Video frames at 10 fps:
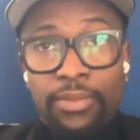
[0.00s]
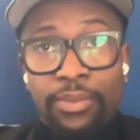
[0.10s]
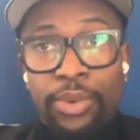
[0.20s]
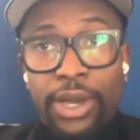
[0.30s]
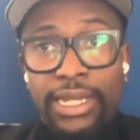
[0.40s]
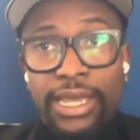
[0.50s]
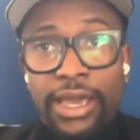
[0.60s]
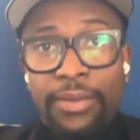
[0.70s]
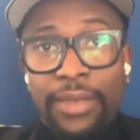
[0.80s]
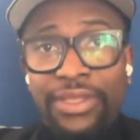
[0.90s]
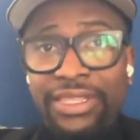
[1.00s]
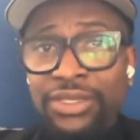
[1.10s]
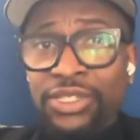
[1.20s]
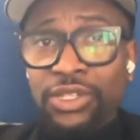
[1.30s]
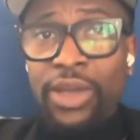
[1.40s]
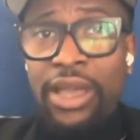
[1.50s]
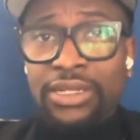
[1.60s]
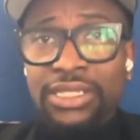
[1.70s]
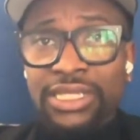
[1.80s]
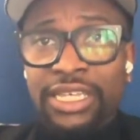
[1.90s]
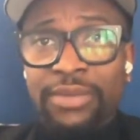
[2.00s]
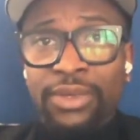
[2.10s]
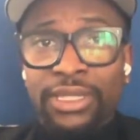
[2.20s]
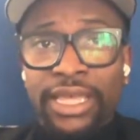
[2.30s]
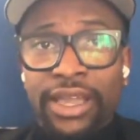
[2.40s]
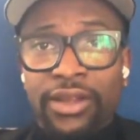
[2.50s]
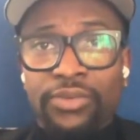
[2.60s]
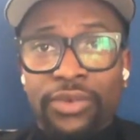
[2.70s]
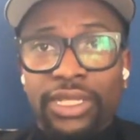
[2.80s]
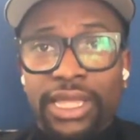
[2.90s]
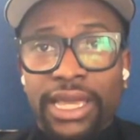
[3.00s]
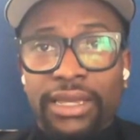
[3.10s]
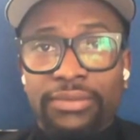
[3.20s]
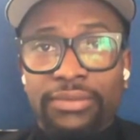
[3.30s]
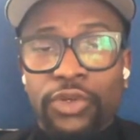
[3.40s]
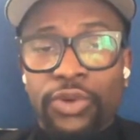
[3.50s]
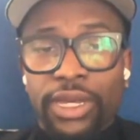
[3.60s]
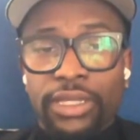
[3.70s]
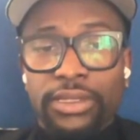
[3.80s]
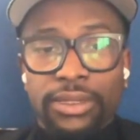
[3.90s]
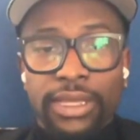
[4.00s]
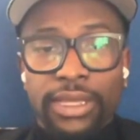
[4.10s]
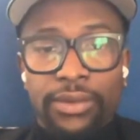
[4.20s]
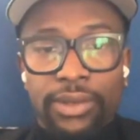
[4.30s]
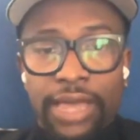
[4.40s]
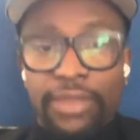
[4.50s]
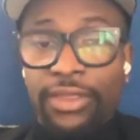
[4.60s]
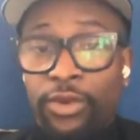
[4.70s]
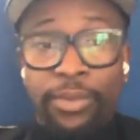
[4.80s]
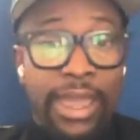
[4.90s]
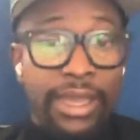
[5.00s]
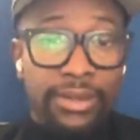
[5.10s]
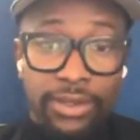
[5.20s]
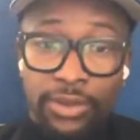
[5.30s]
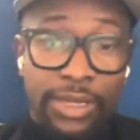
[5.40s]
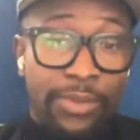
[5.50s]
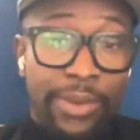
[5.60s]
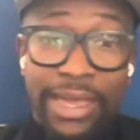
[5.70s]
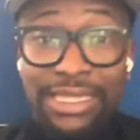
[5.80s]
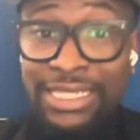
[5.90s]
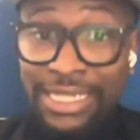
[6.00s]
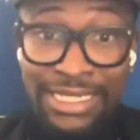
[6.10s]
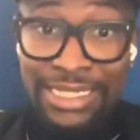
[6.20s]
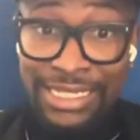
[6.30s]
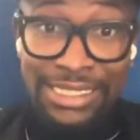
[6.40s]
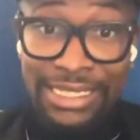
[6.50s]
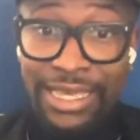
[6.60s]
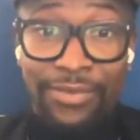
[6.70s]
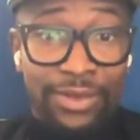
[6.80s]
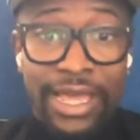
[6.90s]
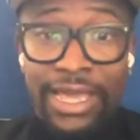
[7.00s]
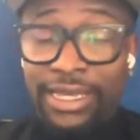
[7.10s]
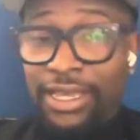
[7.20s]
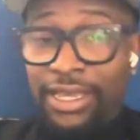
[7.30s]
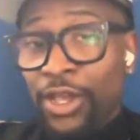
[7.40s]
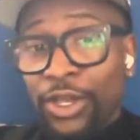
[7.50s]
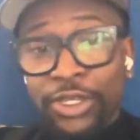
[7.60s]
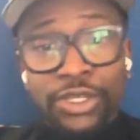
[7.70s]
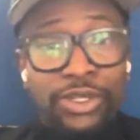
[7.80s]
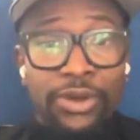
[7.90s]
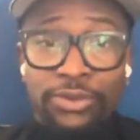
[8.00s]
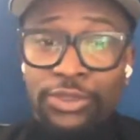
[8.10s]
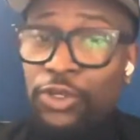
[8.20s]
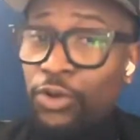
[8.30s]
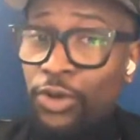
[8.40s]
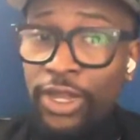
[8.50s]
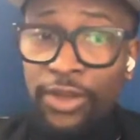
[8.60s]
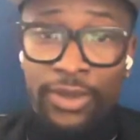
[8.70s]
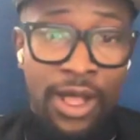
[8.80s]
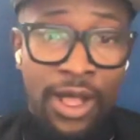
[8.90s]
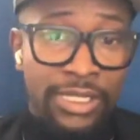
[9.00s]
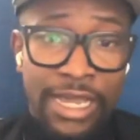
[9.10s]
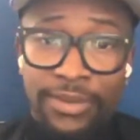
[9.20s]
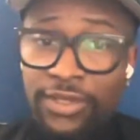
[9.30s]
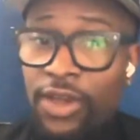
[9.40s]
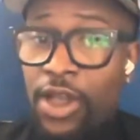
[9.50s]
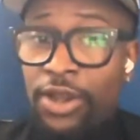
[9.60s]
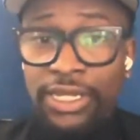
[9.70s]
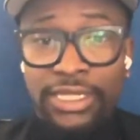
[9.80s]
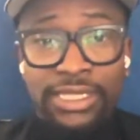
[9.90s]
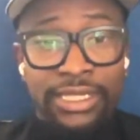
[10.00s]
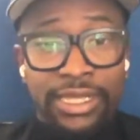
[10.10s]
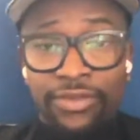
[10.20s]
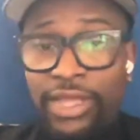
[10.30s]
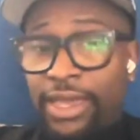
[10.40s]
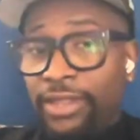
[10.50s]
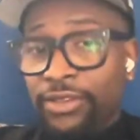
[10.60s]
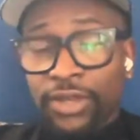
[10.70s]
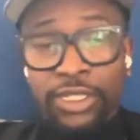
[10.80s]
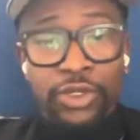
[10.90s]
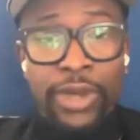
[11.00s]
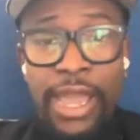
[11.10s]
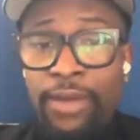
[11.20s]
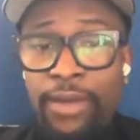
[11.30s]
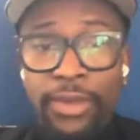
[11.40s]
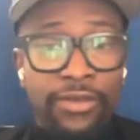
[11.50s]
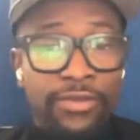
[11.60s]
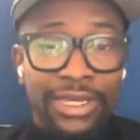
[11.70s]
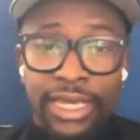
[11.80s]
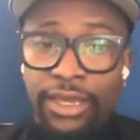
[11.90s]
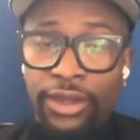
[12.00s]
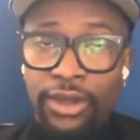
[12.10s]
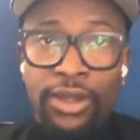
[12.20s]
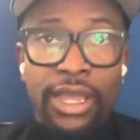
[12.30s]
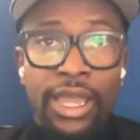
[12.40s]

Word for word: But um, I think they're still around to this day, but they aren't really like doing like how they were back like back in the 60s. They were like, you know, touring with all types of artists. They had a, a new album every year.